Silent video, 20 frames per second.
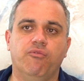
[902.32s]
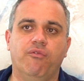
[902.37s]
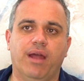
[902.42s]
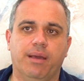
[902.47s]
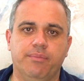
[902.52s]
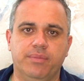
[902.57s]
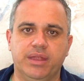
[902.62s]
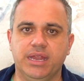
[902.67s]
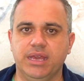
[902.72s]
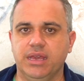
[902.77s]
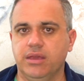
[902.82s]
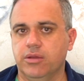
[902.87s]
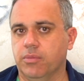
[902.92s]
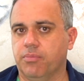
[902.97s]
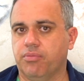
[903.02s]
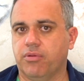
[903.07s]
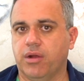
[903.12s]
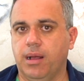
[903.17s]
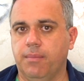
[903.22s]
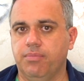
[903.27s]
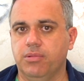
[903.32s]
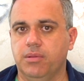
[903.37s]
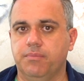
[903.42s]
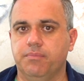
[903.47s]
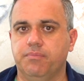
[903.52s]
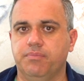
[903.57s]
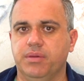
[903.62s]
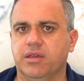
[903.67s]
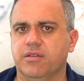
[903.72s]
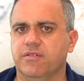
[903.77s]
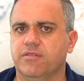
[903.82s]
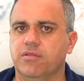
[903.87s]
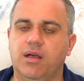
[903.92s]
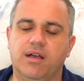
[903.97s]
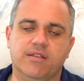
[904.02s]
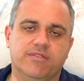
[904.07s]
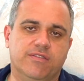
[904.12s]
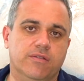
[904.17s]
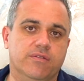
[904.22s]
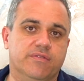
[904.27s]
remedy your problem, because
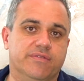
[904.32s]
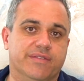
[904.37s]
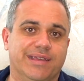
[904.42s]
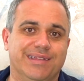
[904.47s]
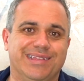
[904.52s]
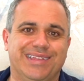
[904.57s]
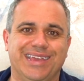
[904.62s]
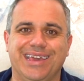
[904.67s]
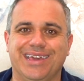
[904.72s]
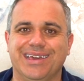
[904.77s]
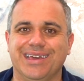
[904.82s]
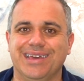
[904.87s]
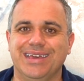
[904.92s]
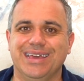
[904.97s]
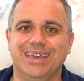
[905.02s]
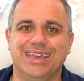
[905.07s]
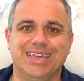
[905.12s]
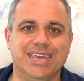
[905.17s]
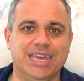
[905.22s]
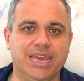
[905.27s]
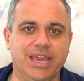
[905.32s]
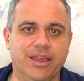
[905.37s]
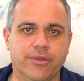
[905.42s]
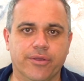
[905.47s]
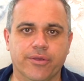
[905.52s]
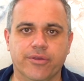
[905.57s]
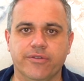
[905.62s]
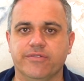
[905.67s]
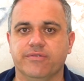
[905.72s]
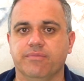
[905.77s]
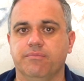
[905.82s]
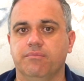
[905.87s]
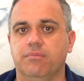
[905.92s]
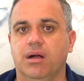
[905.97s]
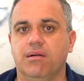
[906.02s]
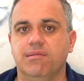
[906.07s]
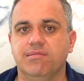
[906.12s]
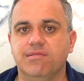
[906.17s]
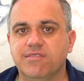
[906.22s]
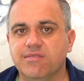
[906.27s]
lawsuits can take years,
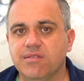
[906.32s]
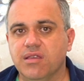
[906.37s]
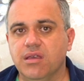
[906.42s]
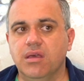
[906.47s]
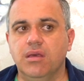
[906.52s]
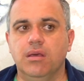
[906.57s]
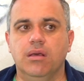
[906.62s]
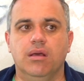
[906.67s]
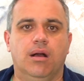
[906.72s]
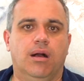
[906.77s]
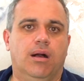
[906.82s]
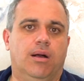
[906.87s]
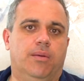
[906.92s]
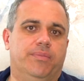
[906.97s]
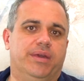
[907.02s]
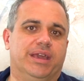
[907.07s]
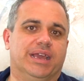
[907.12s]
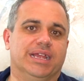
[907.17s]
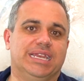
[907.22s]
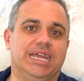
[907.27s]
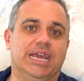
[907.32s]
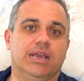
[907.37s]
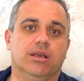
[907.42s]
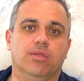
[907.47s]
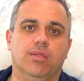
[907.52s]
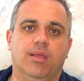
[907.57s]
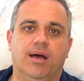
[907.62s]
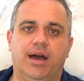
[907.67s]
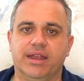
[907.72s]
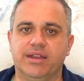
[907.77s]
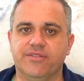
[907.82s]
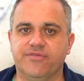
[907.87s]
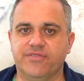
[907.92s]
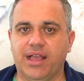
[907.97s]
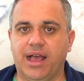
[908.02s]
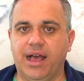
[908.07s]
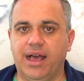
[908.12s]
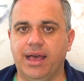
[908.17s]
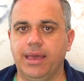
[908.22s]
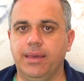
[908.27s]
months. It could take a lot of
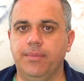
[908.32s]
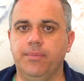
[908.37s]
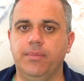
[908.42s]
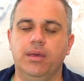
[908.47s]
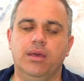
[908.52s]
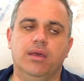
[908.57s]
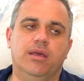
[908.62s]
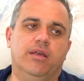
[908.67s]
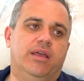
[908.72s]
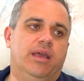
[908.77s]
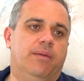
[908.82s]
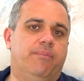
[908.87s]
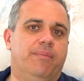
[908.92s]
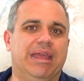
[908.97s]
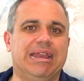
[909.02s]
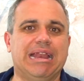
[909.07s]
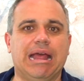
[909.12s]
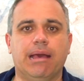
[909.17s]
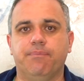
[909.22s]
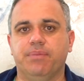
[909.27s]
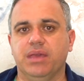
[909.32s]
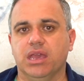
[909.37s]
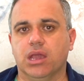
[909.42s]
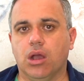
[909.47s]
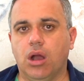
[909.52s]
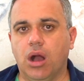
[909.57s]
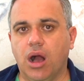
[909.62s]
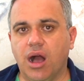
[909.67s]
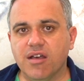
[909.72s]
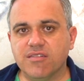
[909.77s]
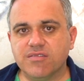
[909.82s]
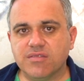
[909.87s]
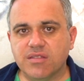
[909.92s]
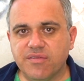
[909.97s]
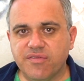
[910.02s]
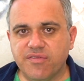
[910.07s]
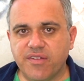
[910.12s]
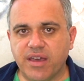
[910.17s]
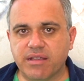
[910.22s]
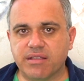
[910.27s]
time. It may not be cost
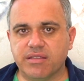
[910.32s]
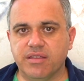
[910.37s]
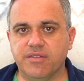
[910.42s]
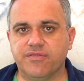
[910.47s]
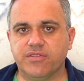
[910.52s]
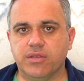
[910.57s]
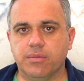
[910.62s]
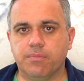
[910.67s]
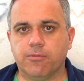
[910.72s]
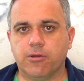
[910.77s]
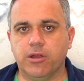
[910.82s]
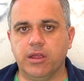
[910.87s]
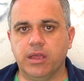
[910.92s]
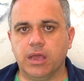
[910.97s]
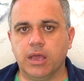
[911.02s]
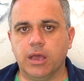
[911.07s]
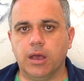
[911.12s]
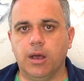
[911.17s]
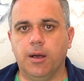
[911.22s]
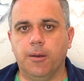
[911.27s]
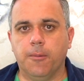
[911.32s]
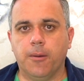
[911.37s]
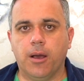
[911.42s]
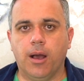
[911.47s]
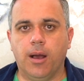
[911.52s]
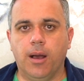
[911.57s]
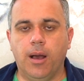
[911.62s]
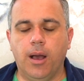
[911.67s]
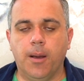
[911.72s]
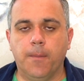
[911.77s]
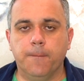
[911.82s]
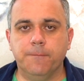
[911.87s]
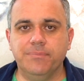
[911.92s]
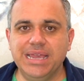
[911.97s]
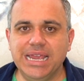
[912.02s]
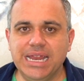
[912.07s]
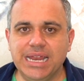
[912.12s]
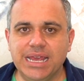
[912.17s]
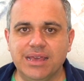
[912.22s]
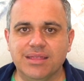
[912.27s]
effective to bring
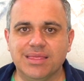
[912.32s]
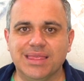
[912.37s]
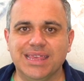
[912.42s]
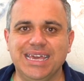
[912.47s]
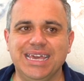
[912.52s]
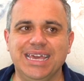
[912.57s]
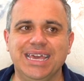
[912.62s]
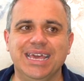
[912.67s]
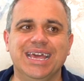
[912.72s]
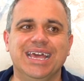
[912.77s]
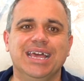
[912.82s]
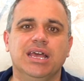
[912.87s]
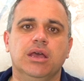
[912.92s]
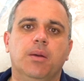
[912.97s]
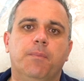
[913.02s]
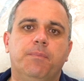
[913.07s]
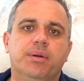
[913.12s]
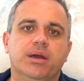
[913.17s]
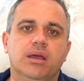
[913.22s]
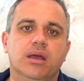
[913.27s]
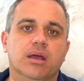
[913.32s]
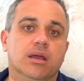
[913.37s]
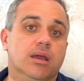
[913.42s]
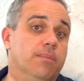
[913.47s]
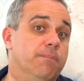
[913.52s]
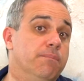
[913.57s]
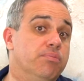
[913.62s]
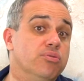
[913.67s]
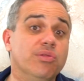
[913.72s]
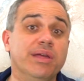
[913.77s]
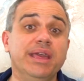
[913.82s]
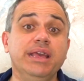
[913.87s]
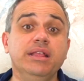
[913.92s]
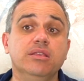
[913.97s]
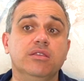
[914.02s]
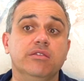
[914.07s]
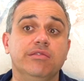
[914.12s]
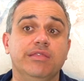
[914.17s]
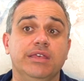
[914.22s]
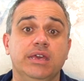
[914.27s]
immediately, but a
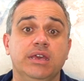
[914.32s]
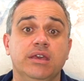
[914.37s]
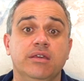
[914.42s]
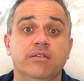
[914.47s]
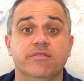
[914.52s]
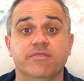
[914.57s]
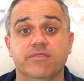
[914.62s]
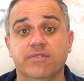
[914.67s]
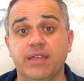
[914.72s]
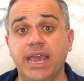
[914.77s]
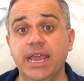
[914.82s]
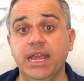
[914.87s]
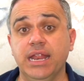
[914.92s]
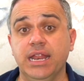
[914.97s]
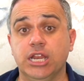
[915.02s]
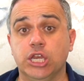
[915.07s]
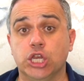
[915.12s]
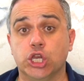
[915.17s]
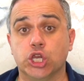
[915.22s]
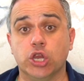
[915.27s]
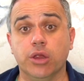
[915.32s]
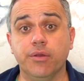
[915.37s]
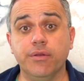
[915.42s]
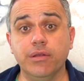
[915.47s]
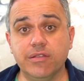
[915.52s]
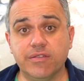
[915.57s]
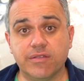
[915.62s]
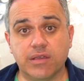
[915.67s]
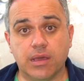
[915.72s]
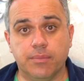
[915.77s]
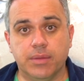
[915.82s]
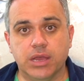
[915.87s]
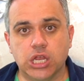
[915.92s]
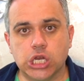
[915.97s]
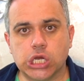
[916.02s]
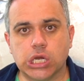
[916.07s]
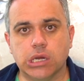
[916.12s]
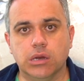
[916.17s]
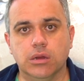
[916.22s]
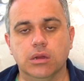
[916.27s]
complaint to the state insurance
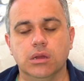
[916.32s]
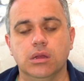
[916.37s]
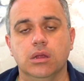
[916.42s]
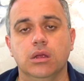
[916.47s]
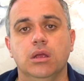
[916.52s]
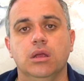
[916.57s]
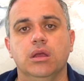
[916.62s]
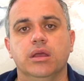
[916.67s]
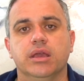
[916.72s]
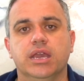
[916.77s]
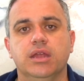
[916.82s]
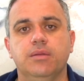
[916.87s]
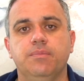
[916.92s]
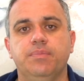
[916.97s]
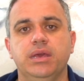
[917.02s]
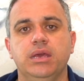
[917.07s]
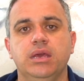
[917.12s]
commissioner can